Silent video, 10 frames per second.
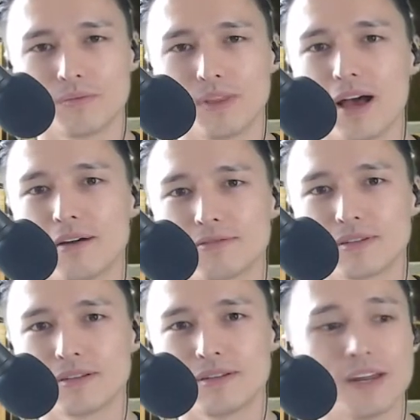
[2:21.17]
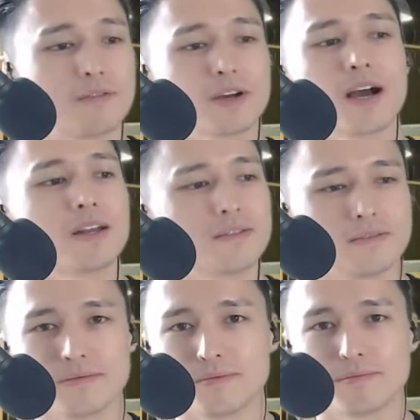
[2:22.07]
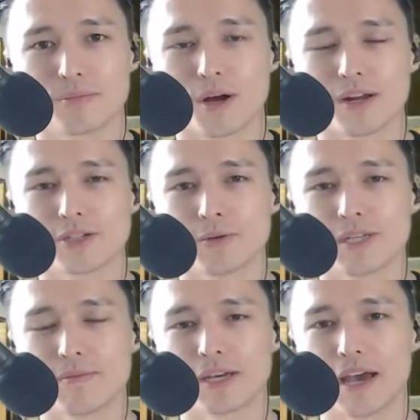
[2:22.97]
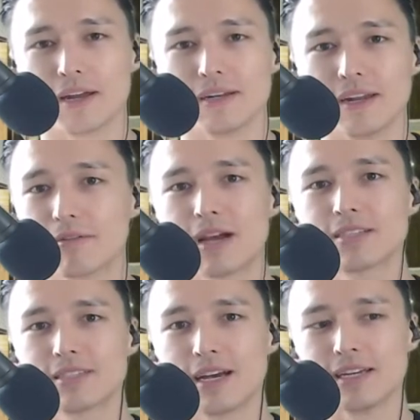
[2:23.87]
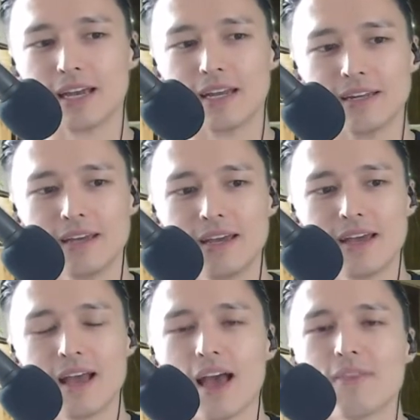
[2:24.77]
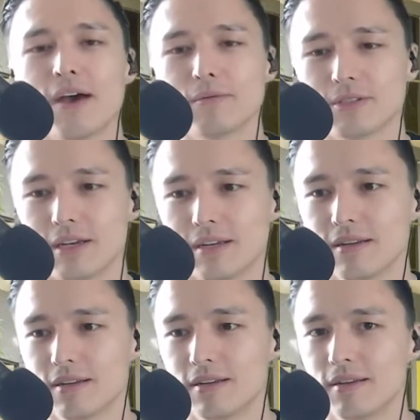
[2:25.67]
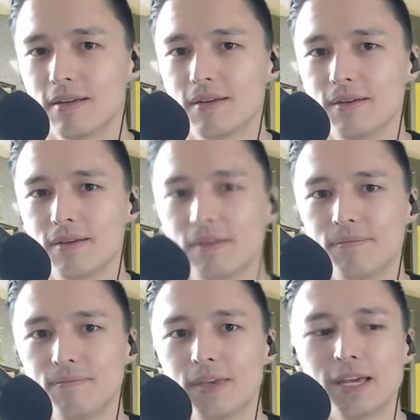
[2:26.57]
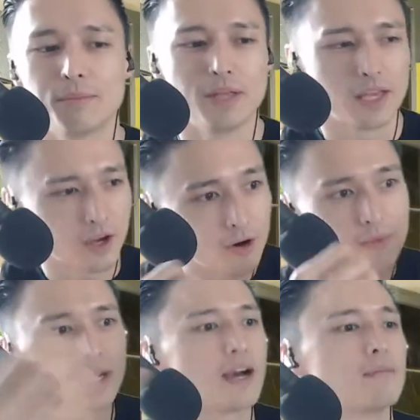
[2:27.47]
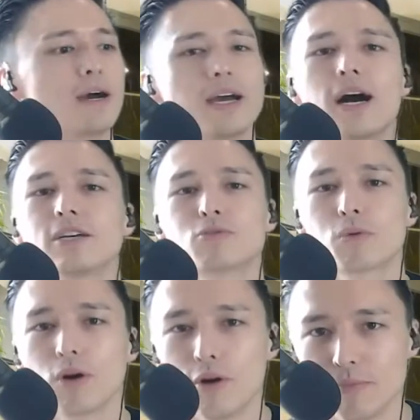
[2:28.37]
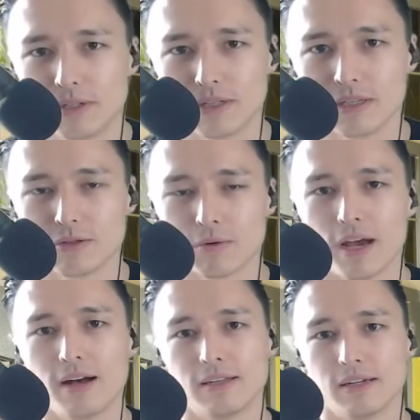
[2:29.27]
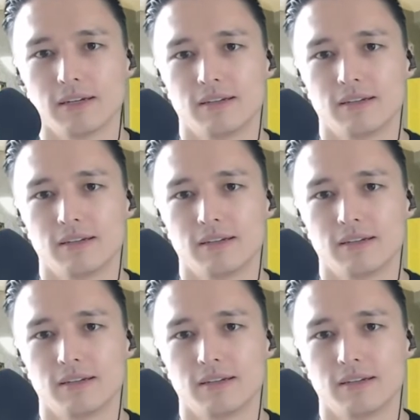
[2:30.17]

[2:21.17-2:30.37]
left, never got brought onto a team again, never got signed again, and that was it. He could be like, oh my God, my eyes were open to this reality.